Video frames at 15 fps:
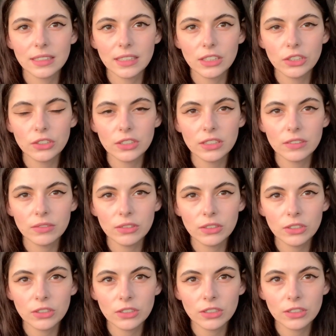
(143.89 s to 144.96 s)

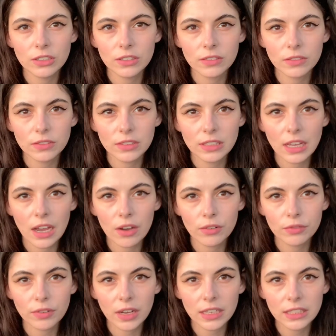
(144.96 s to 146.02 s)
You're now
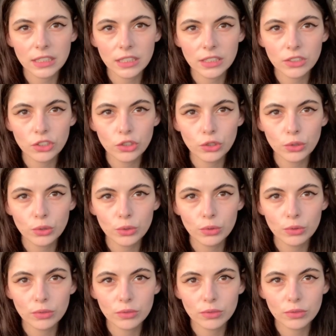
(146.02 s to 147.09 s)
finding
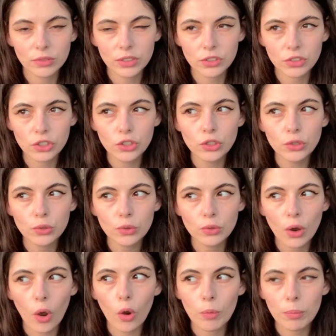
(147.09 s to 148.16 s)
there's a new
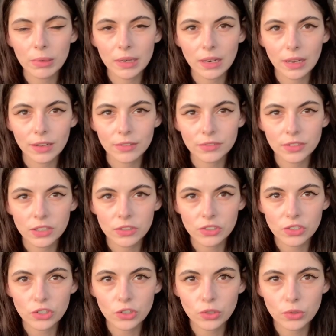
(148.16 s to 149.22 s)
hope in love. There is a
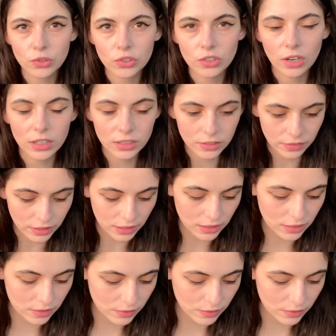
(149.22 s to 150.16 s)
new start of it.